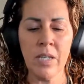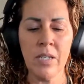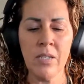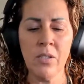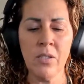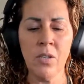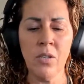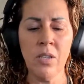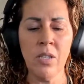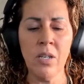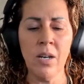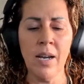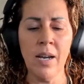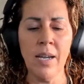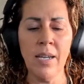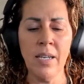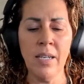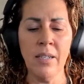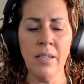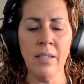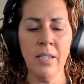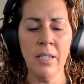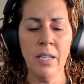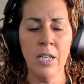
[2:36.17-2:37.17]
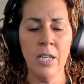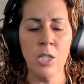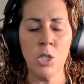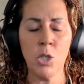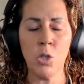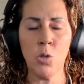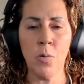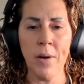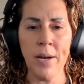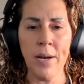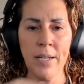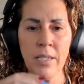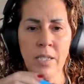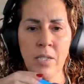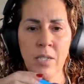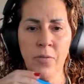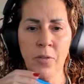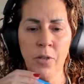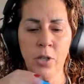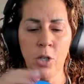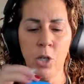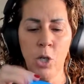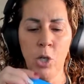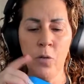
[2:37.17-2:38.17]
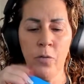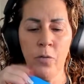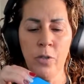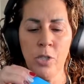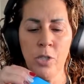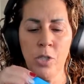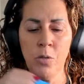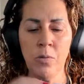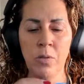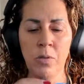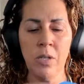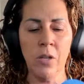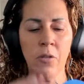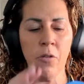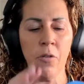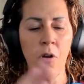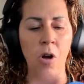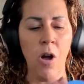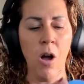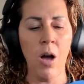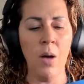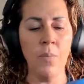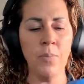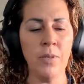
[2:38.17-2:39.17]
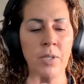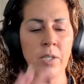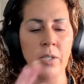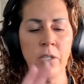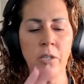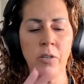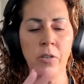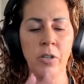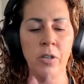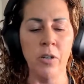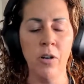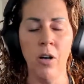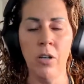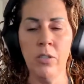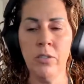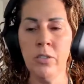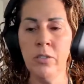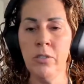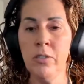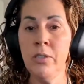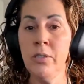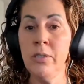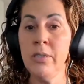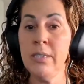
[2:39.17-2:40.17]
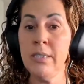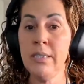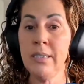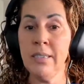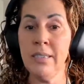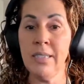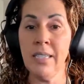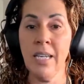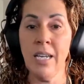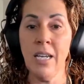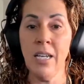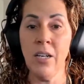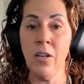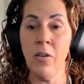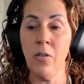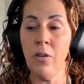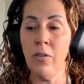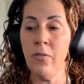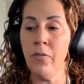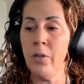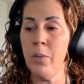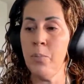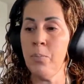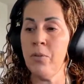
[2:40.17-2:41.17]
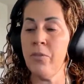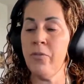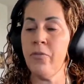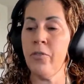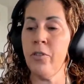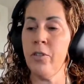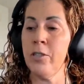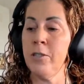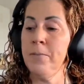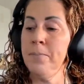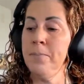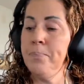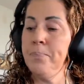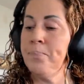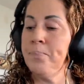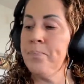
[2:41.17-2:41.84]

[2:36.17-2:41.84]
so that I can transfer it over to another object. You can also use a sticky note if you prefer.